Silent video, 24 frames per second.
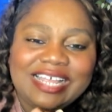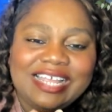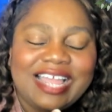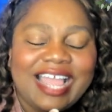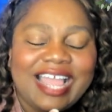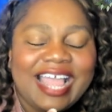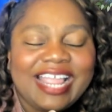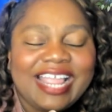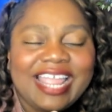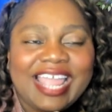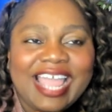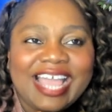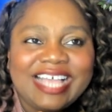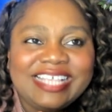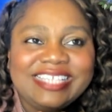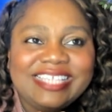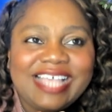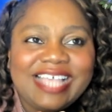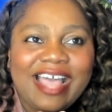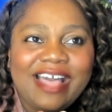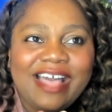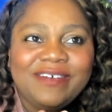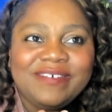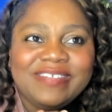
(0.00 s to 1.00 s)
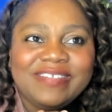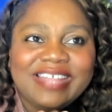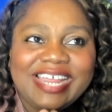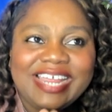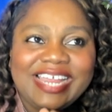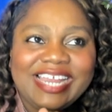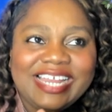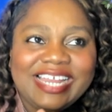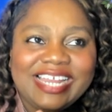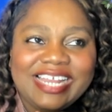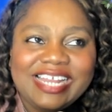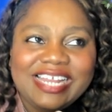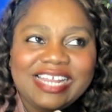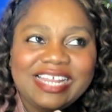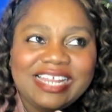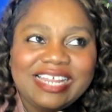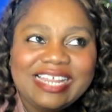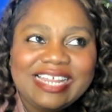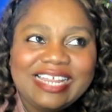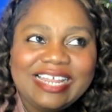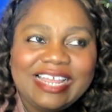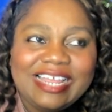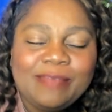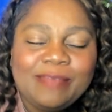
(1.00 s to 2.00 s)
I guess how like
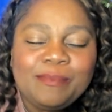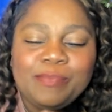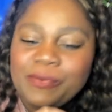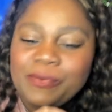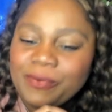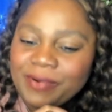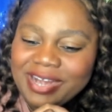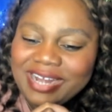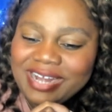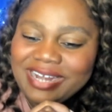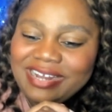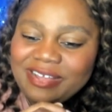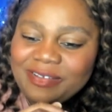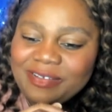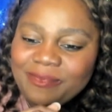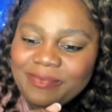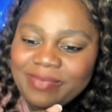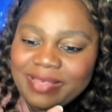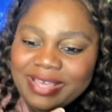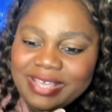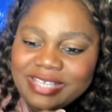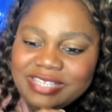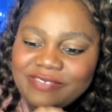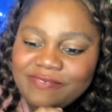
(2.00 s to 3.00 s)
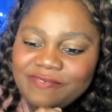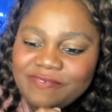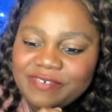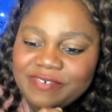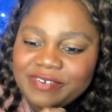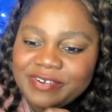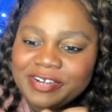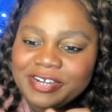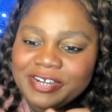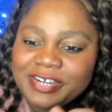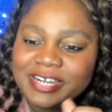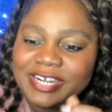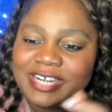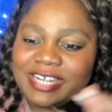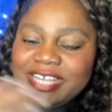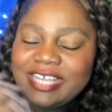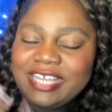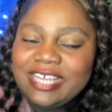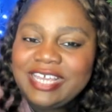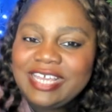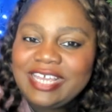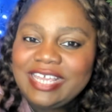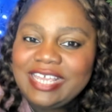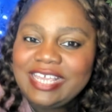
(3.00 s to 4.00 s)
important it was for
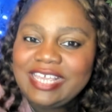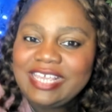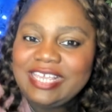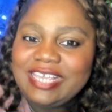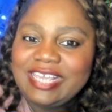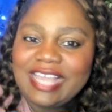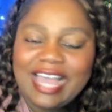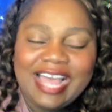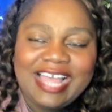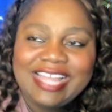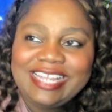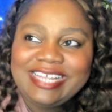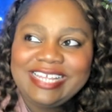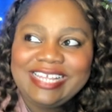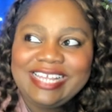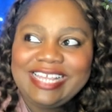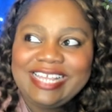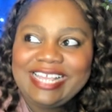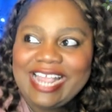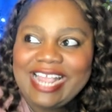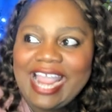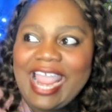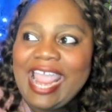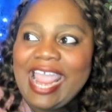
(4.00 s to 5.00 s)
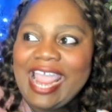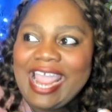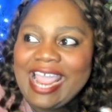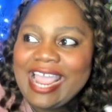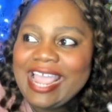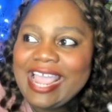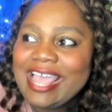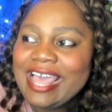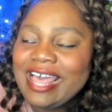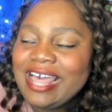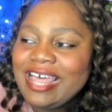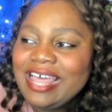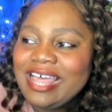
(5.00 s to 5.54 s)
young gay